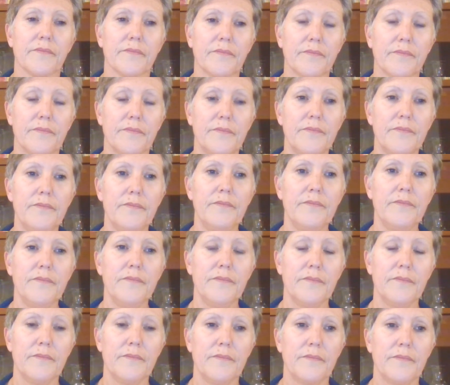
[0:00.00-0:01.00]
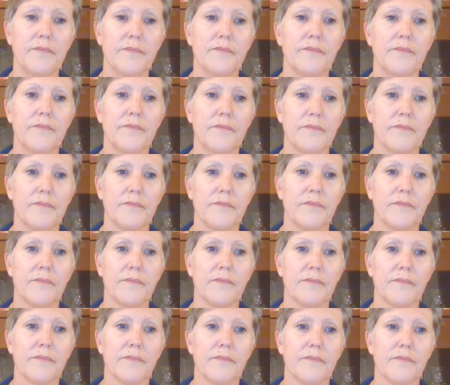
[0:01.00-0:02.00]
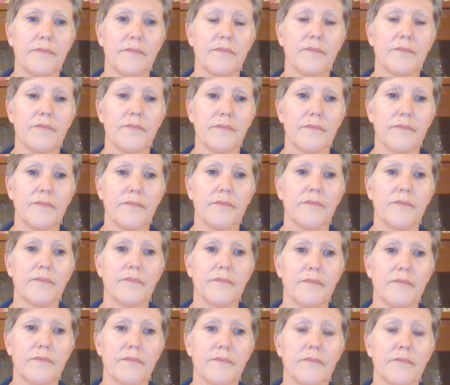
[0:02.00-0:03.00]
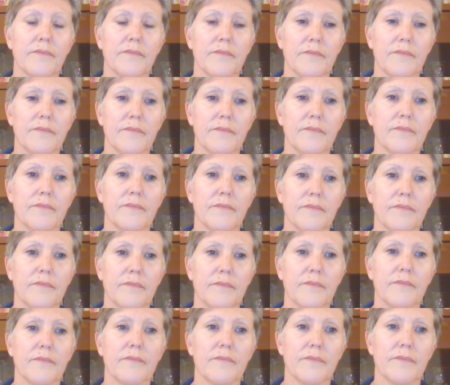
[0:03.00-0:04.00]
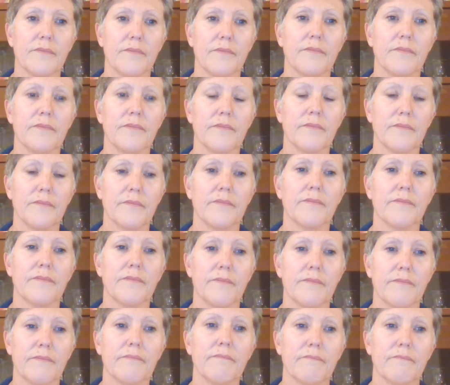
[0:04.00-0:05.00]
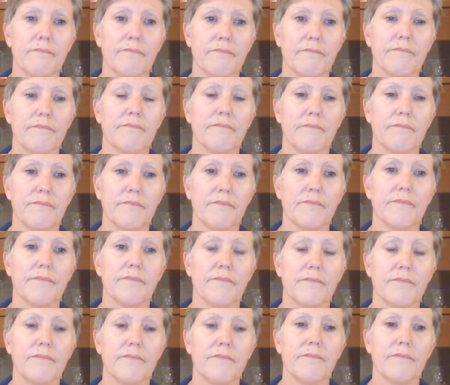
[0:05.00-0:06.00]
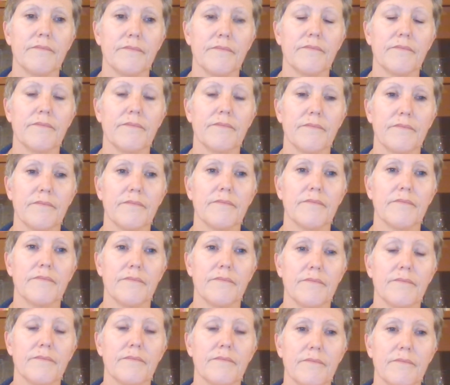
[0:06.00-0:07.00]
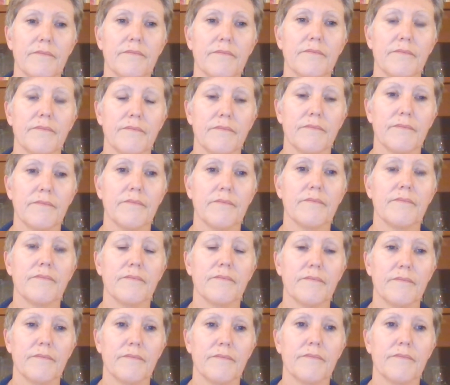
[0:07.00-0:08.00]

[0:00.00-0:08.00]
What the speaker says: No words are spoken by the person on screen.